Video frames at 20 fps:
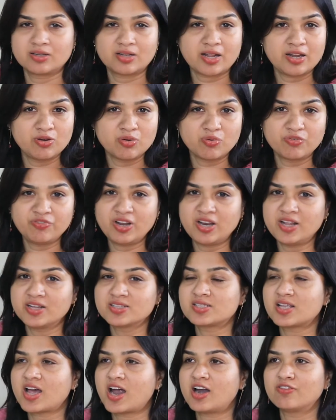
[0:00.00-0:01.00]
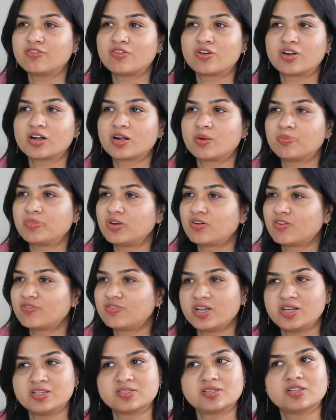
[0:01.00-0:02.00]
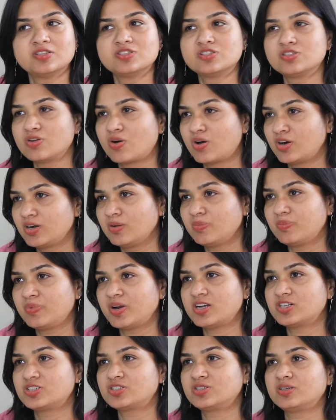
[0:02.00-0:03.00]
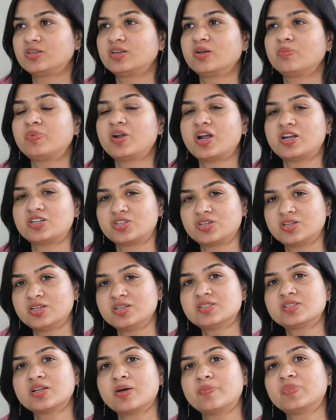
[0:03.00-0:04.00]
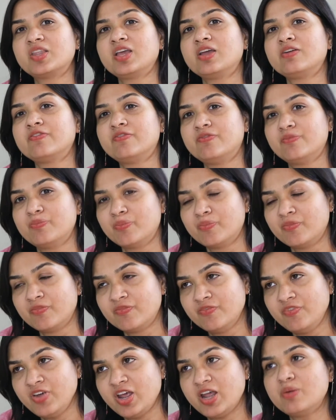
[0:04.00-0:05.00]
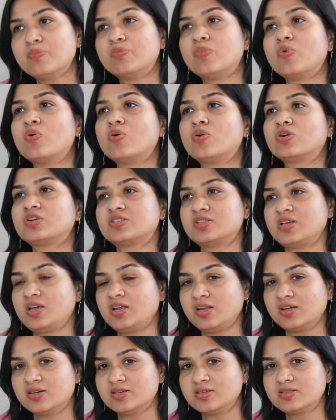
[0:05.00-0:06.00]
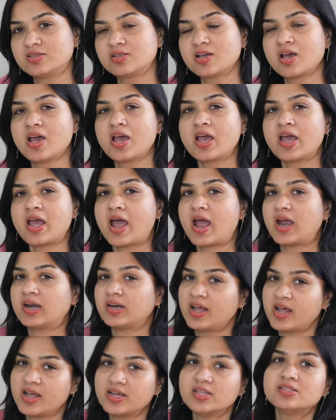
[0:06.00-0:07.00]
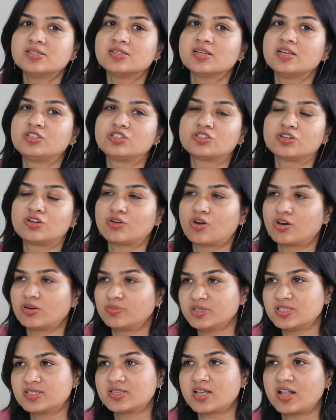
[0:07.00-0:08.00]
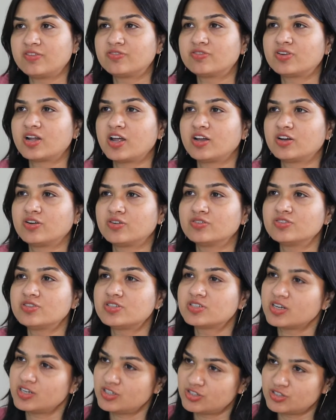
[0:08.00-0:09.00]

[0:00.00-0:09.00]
You're feeling sad for a couple of days is not depression. Depression is something way more serious, and hence it should not be self-diagnosed.